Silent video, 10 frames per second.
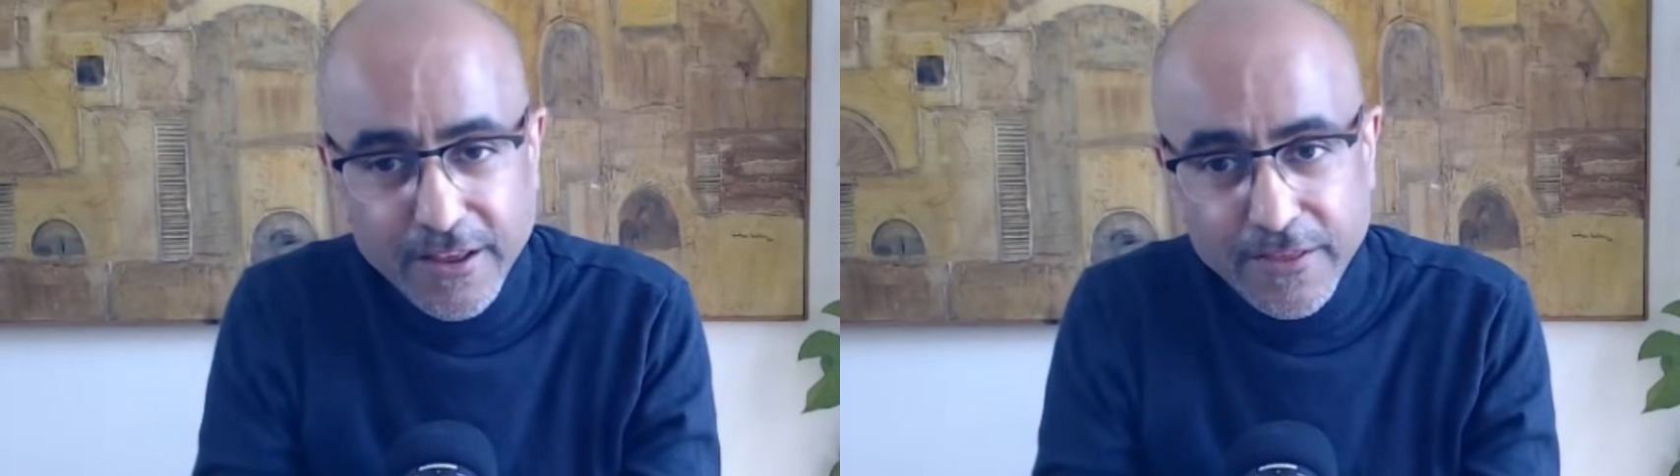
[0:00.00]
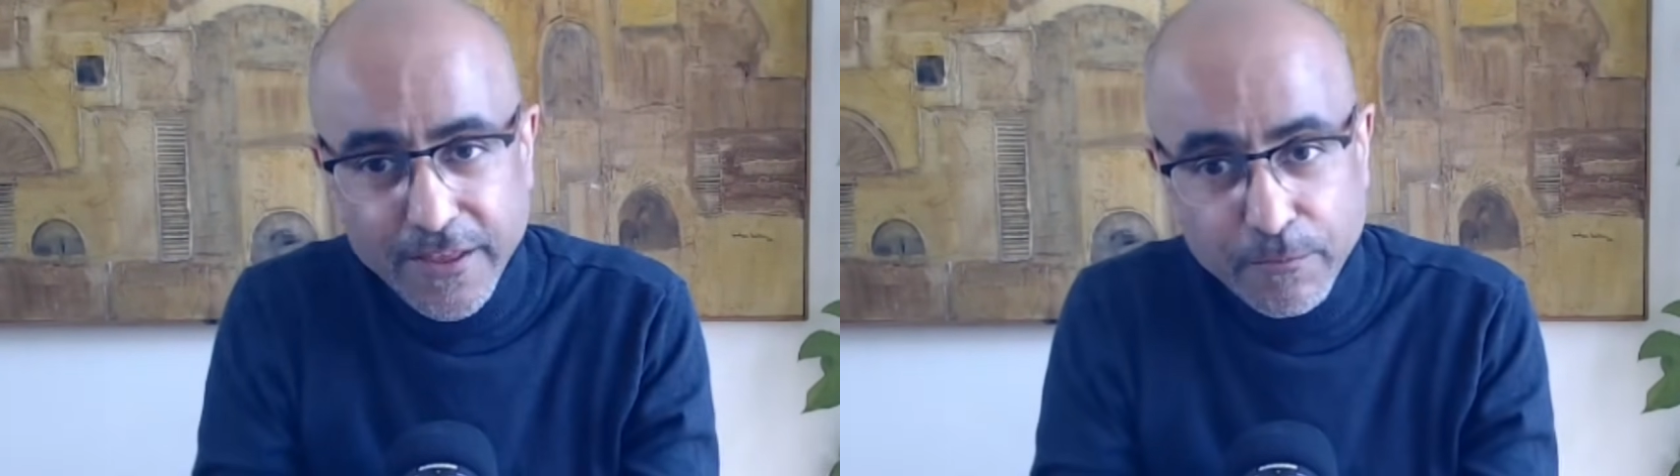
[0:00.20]

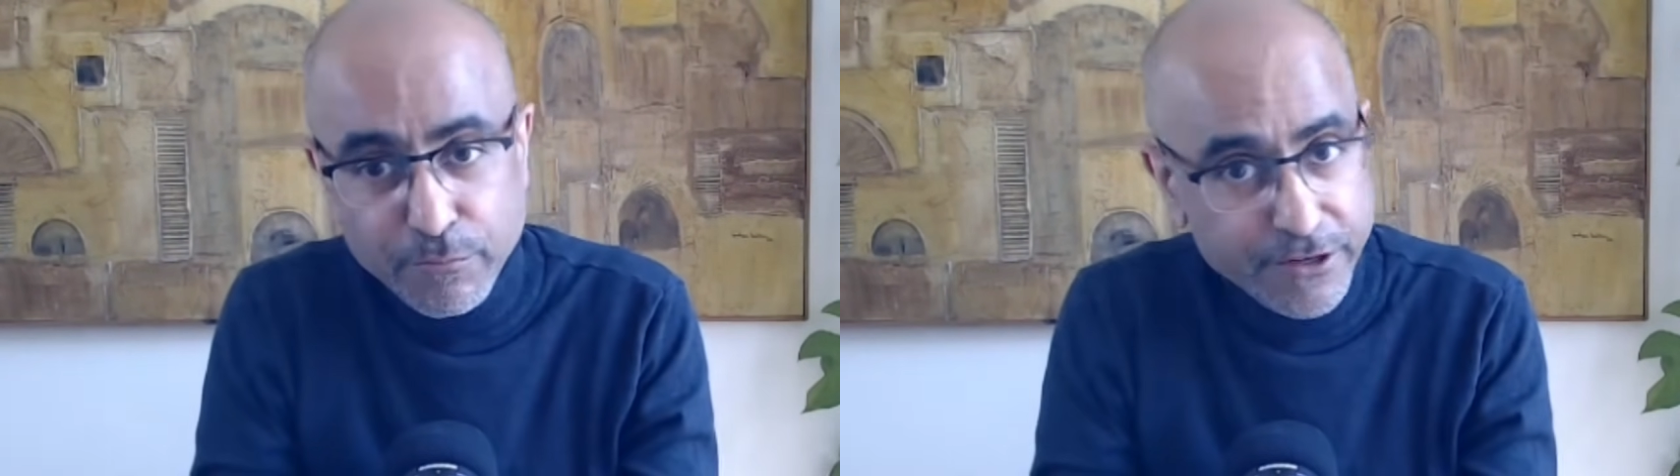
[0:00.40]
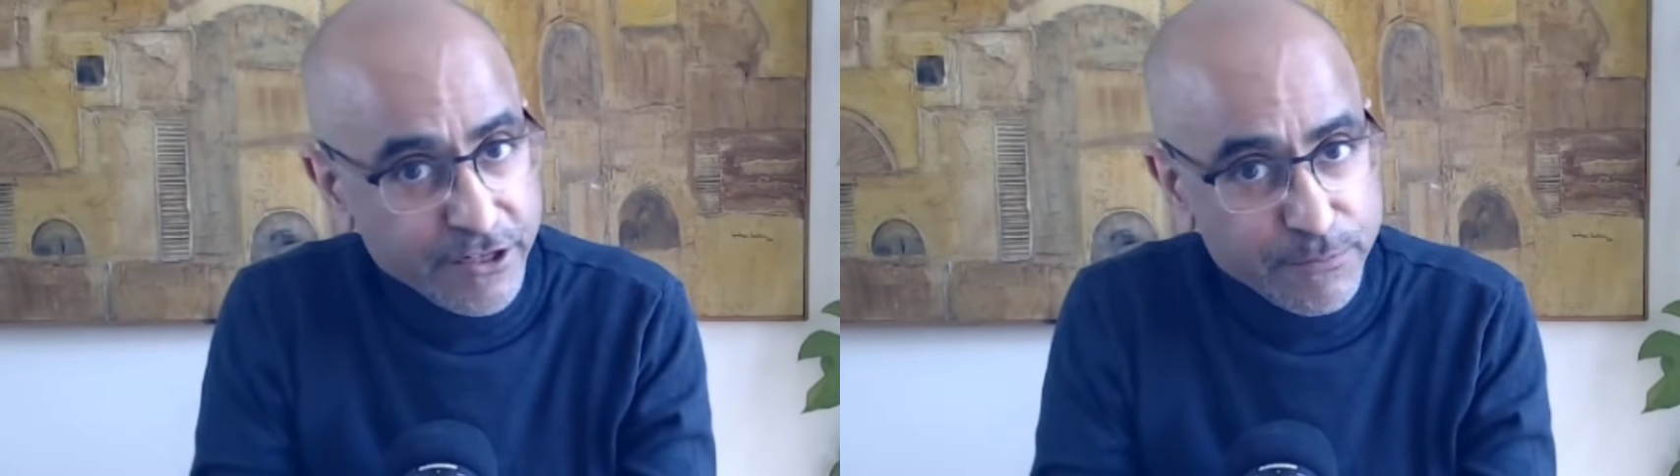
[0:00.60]

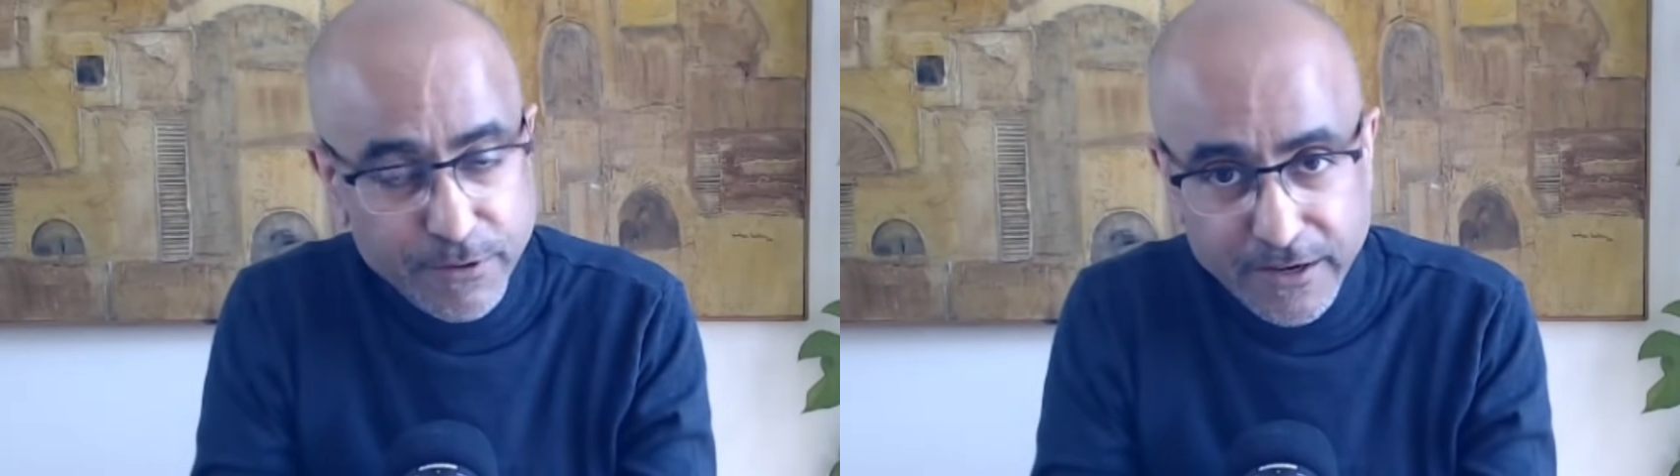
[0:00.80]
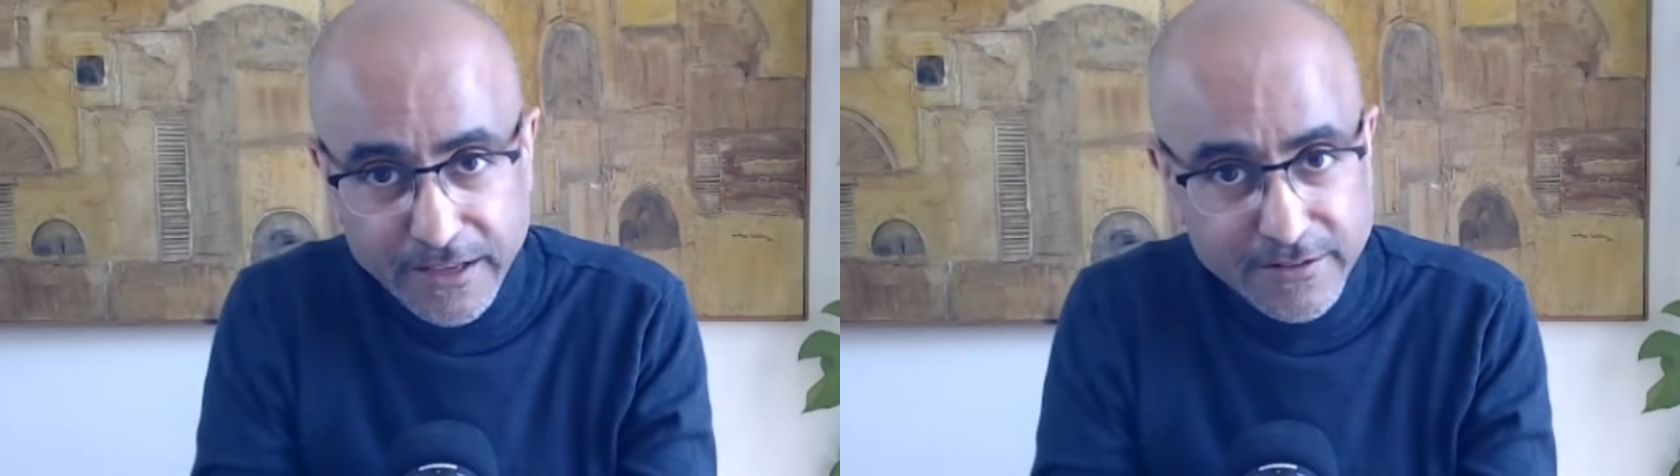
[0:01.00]
then
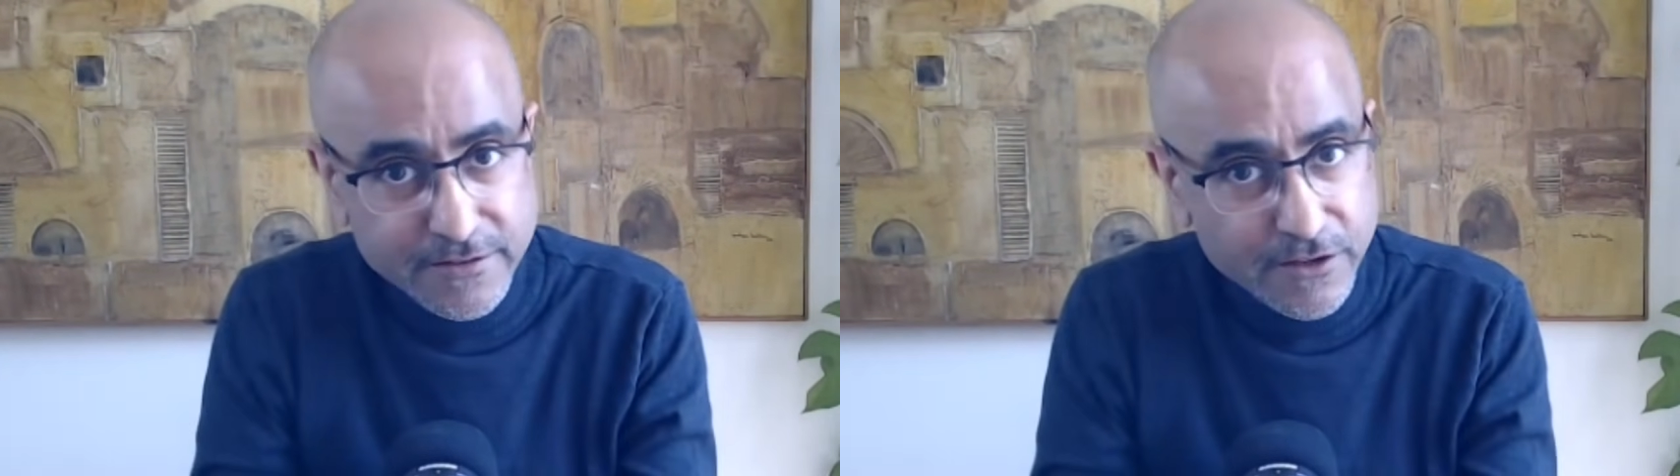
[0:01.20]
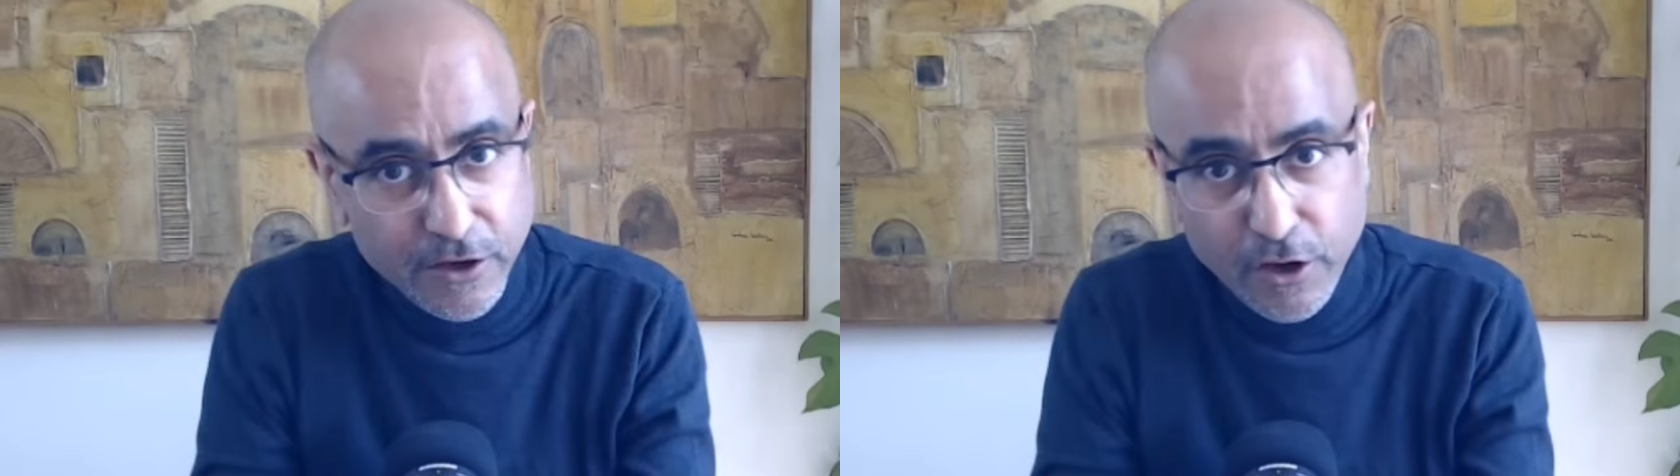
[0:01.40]
British police